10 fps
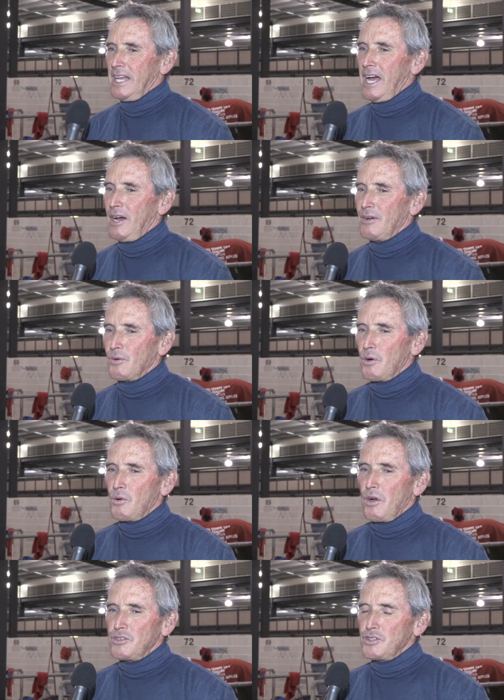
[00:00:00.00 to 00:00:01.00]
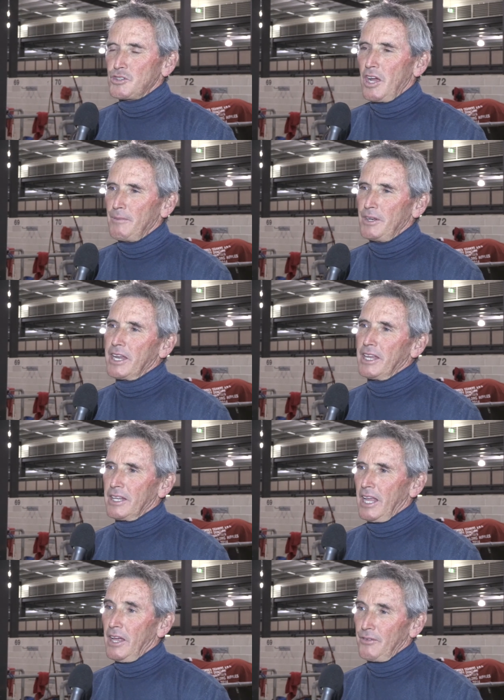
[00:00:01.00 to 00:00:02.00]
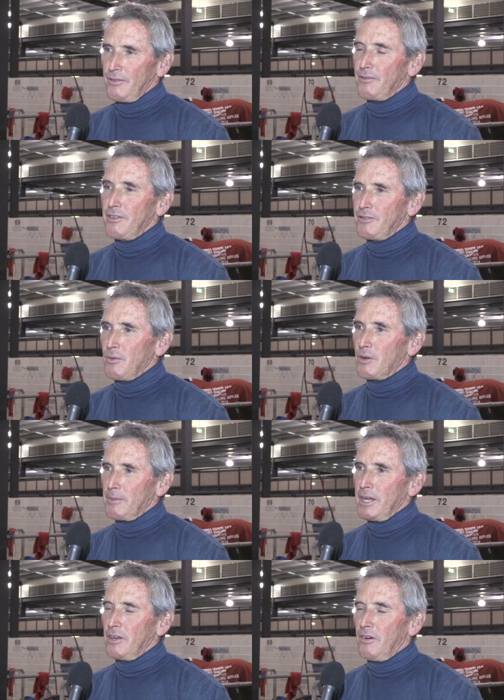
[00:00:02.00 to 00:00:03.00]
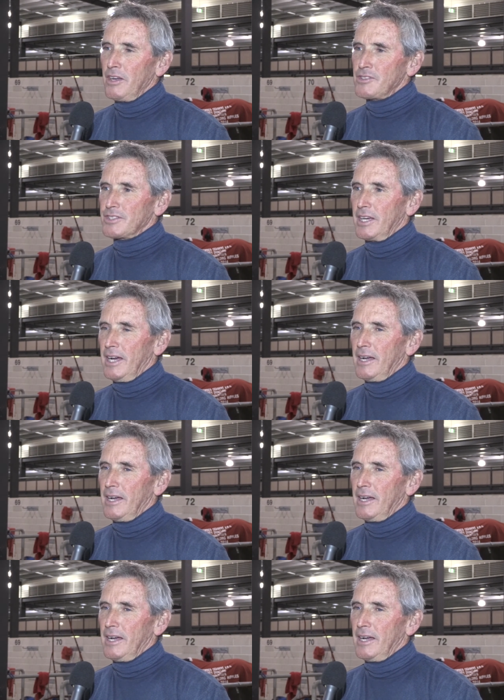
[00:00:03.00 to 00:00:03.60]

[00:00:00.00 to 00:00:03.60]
Well, I was just hoping to get 150 would have been nice